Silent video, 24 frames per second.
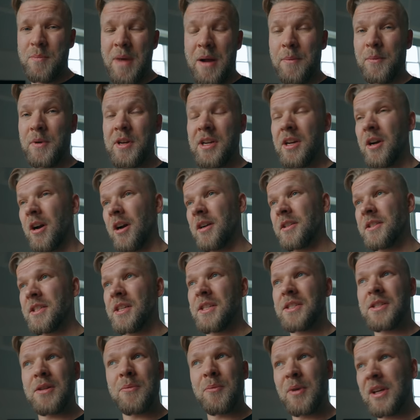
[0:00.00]
memory card
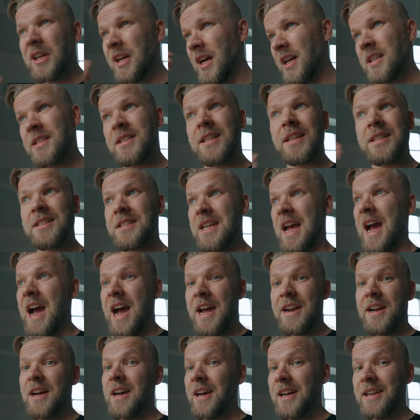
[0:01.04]
system because the
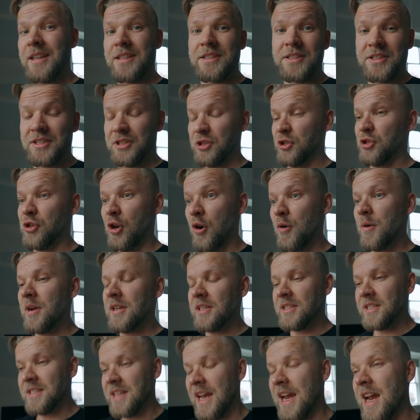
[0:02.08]
data is so
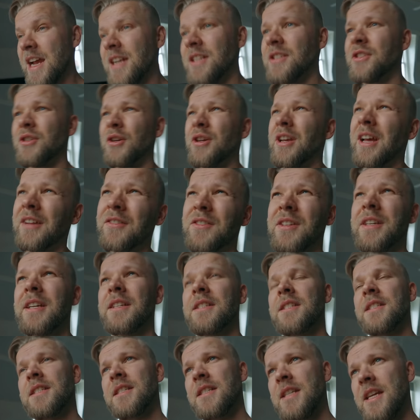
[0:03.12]
insane. So you have to
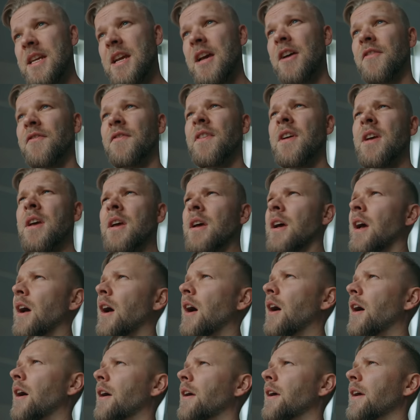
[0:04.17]
get CF
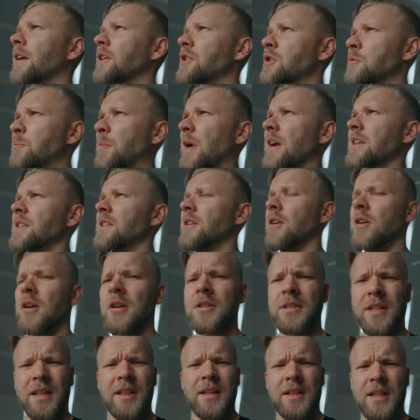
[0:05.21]
Express
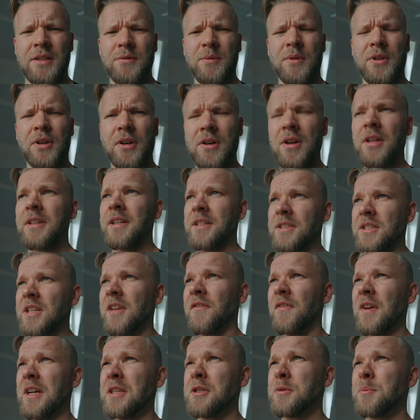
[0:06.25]
cards. I think that's what they're called. Yeah,
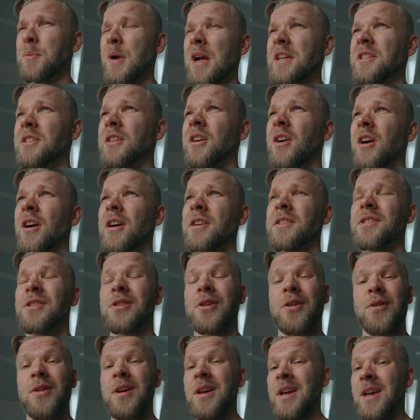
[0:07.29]
CF Express cards.
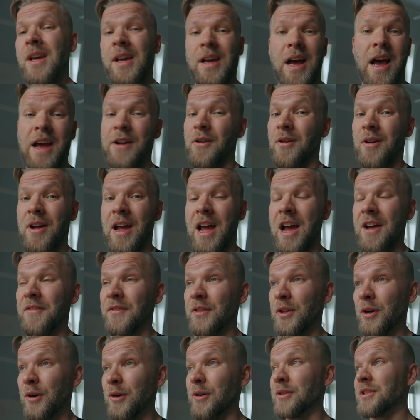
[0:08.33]
So I don't
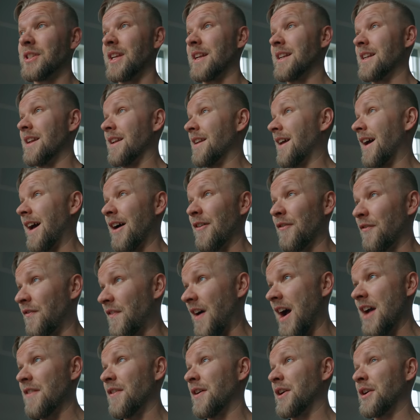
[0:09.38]
have those, and a
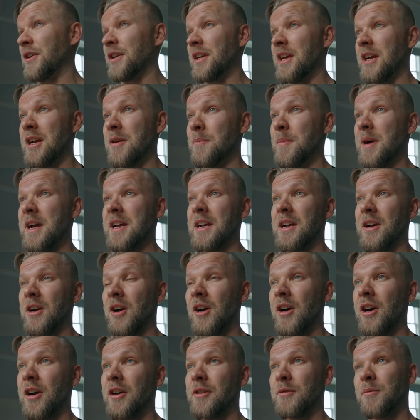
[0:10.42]
500 gigabyte
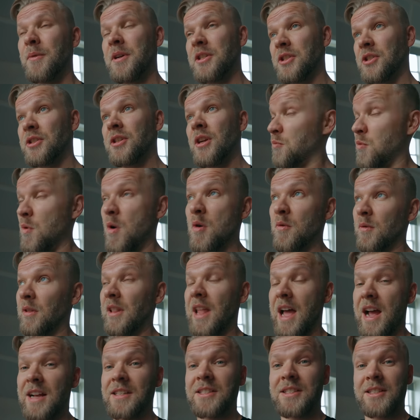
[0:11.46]
card, which won't
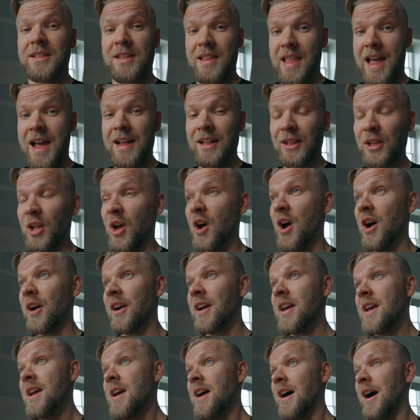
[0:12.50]
last that
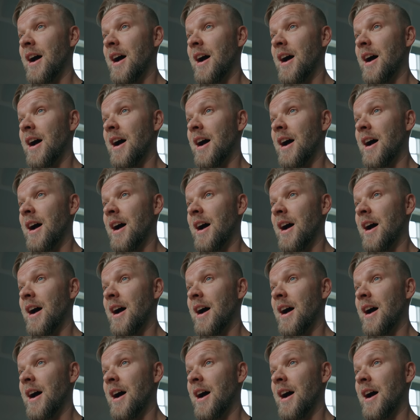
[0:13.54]
long